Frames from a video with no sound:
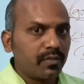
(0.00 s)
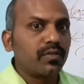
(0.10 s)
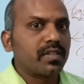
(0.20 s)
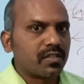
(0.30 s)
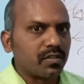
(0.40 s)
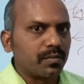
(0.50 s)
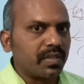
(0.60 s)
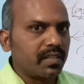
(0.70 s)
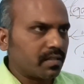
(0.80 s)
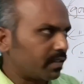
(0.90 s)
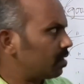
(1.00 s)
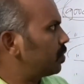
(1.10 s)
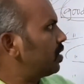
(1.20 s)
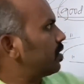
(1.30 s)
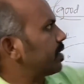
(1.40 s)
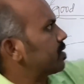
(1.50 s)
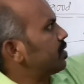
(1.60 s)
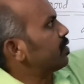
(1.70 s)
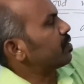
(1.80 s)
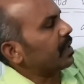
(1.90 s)
to disturb is nothing but
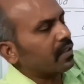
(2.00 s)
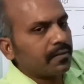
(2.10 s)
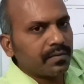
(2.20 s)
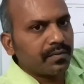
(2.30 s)
excuse me.